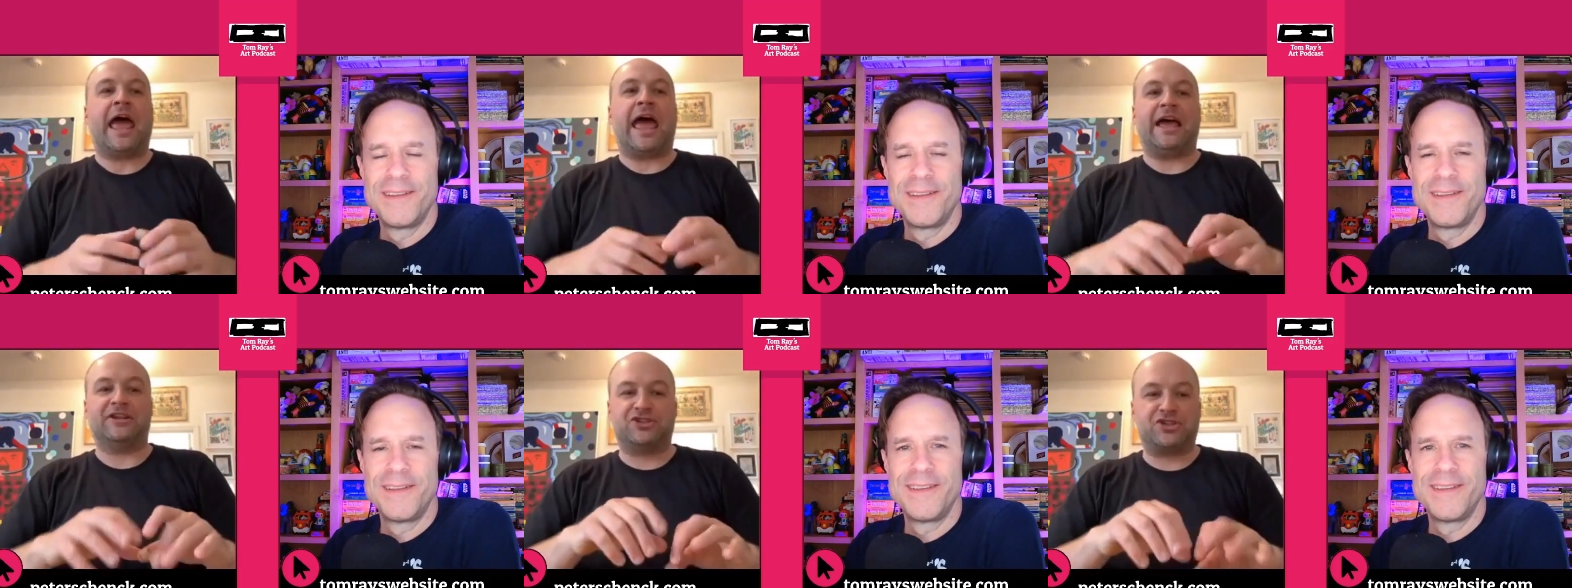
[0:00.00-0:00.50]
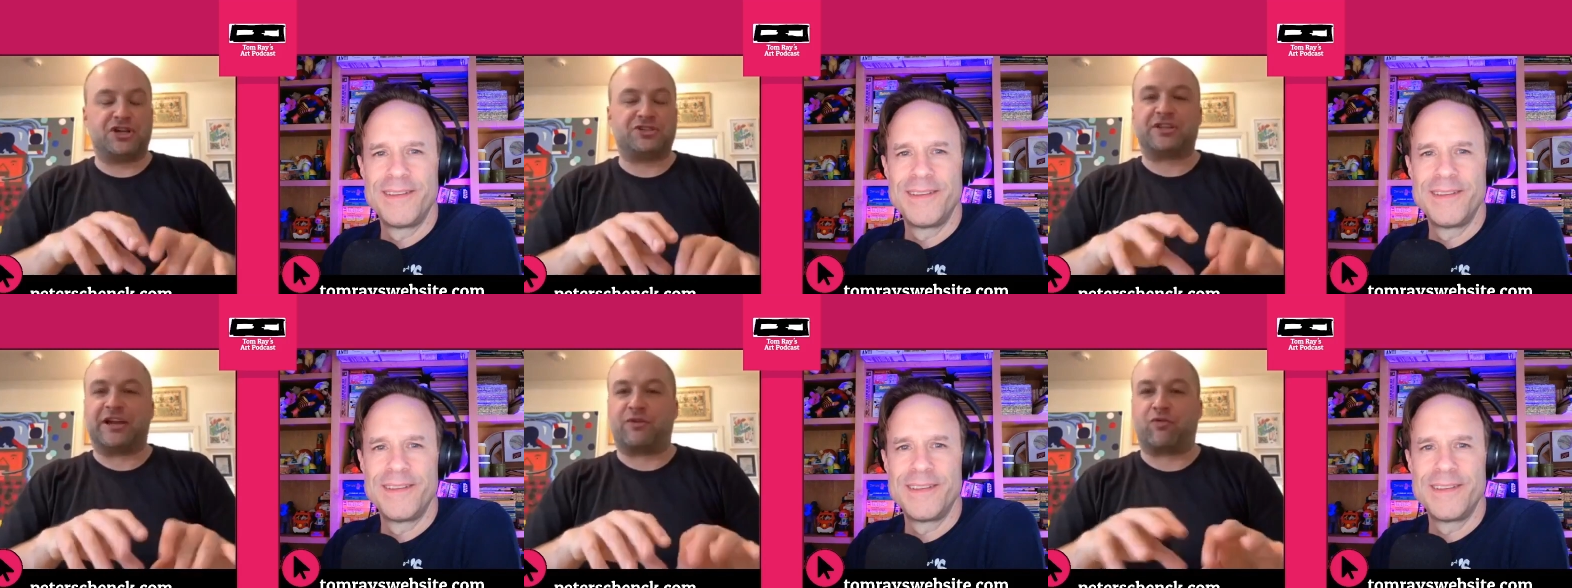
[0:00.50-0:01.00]
Speaker 1: and
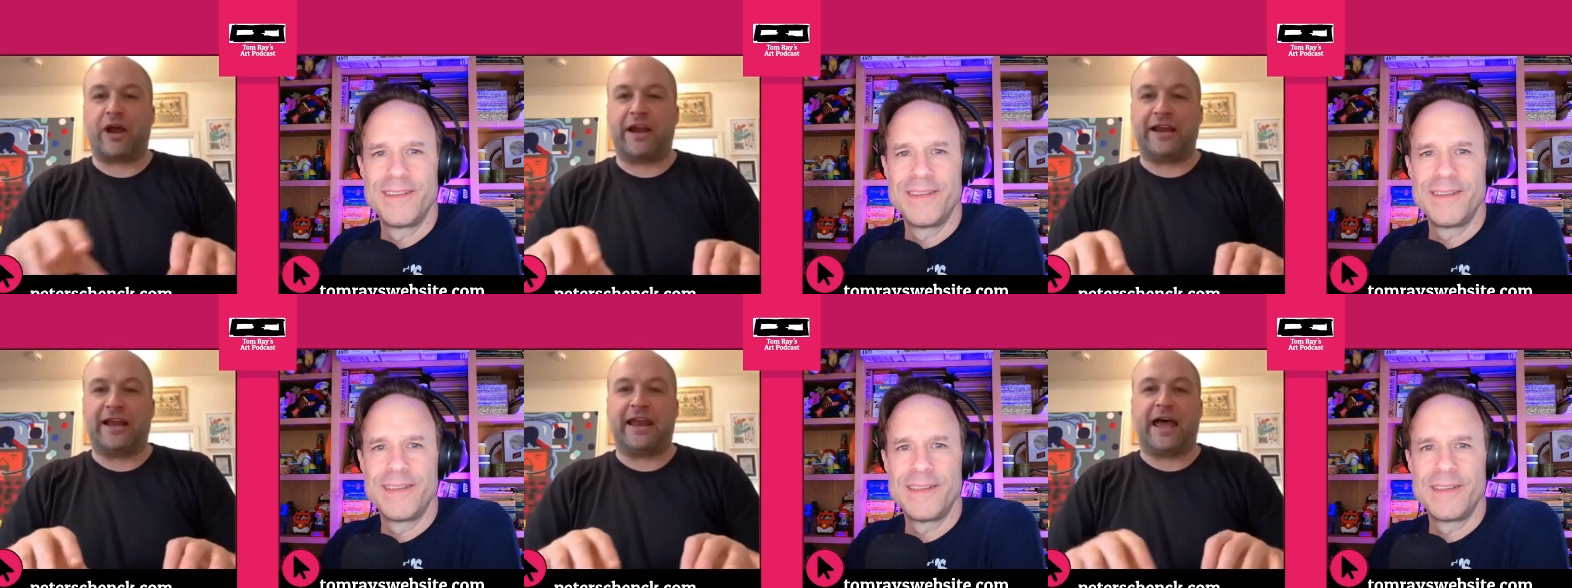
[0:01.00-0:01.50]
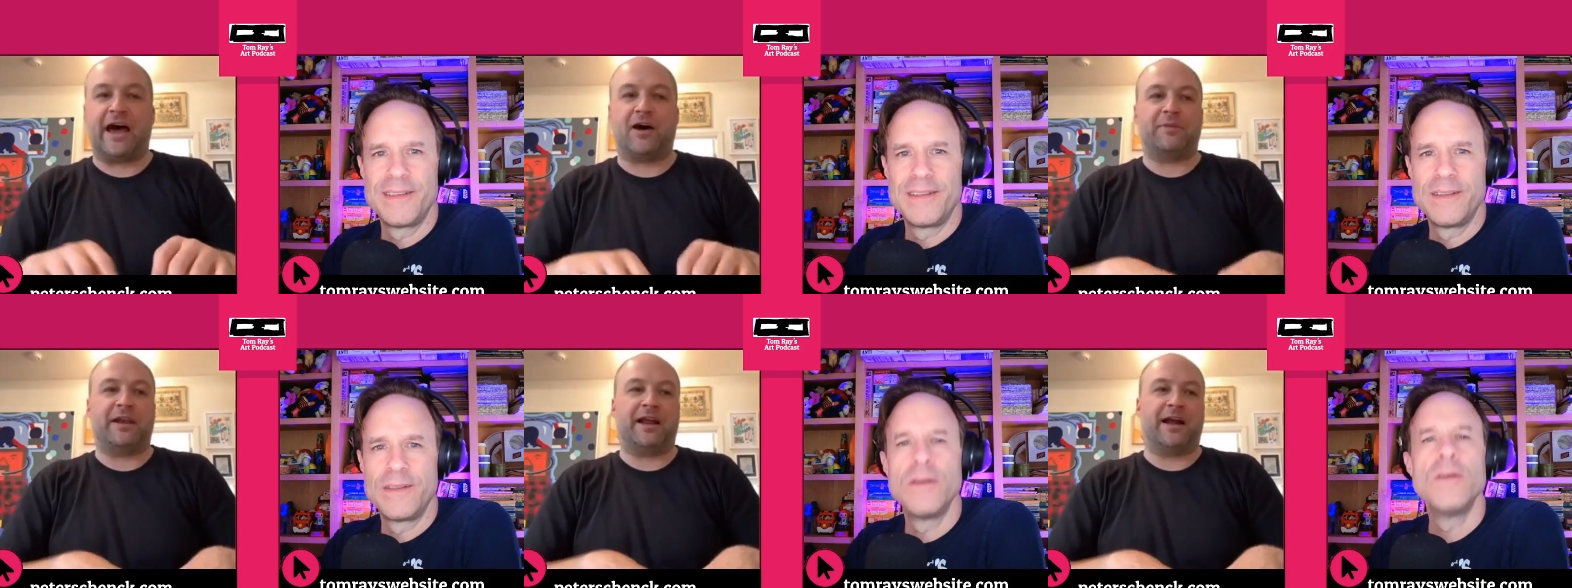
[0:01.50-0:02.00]
just like writing it
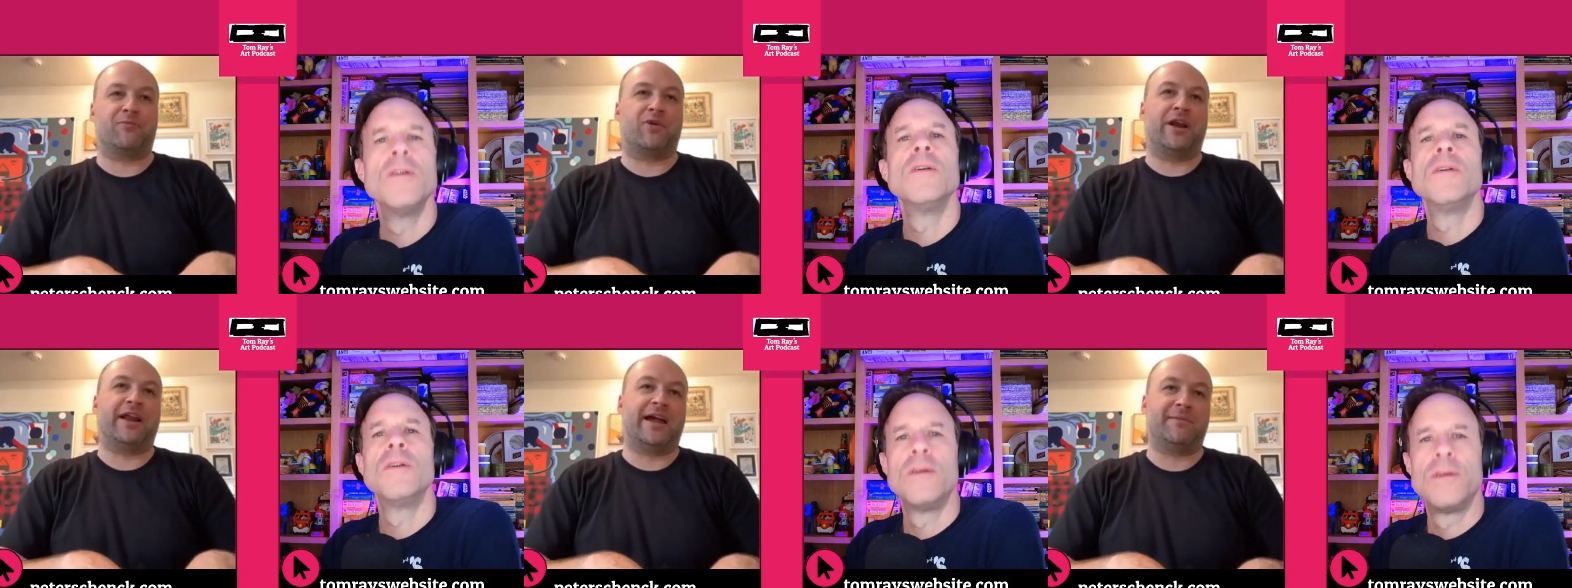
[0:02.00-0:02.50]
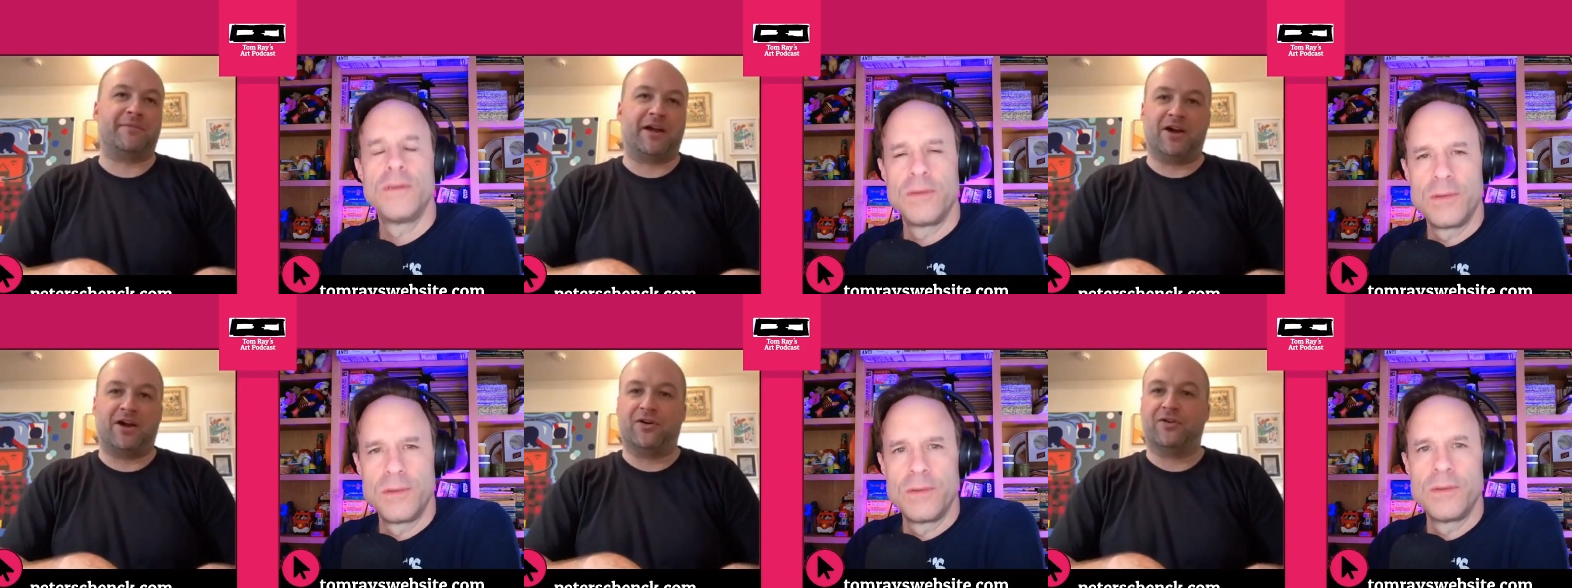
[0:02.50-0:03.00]
out, meaning I'm writing out my
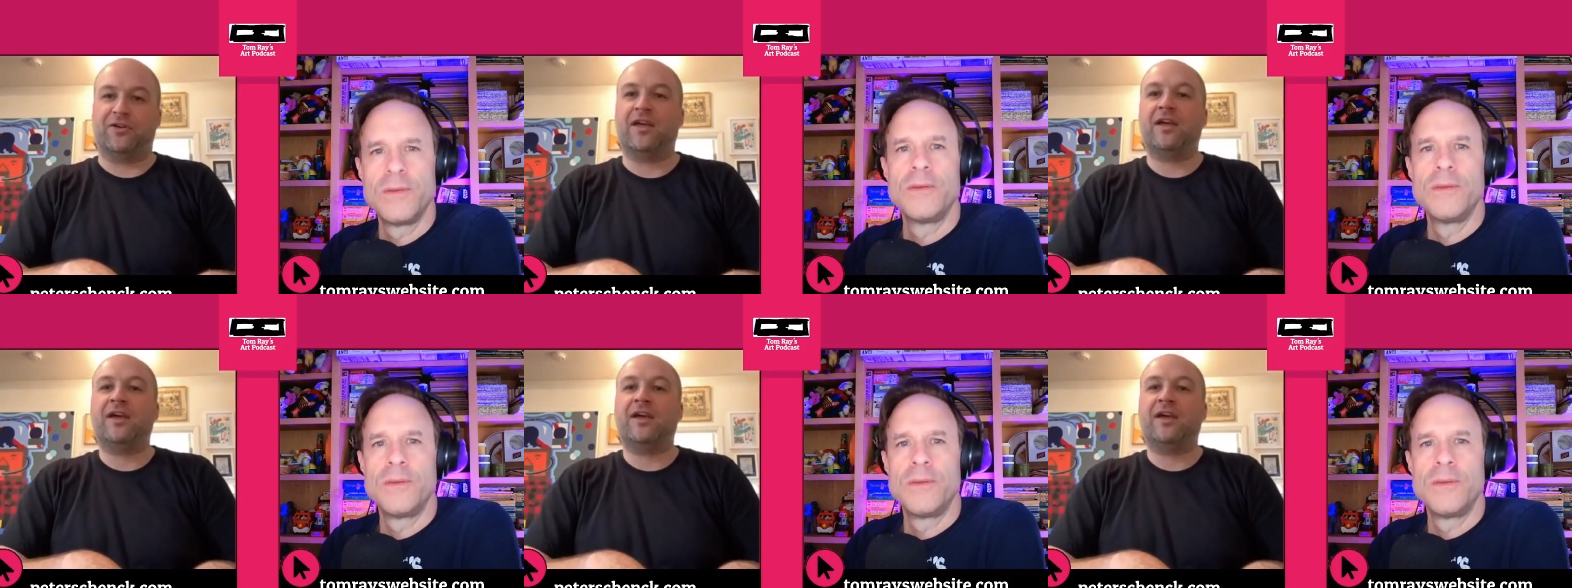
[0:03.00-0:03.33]
own